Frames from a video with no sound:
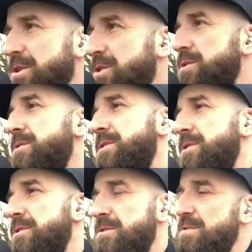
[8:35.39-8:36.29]
choose to
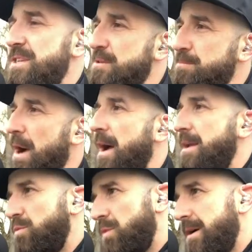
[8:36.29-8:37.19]
do is
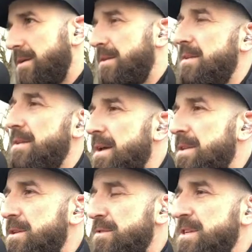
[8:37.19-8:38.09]
respond well,
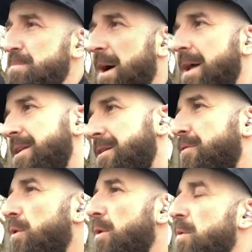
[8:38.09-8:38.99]
to respond in a
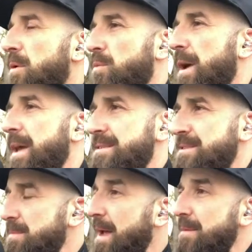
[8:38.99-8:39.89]
forward way. And
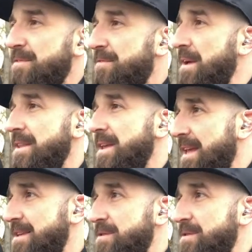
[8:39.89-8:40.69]
sometimes failing is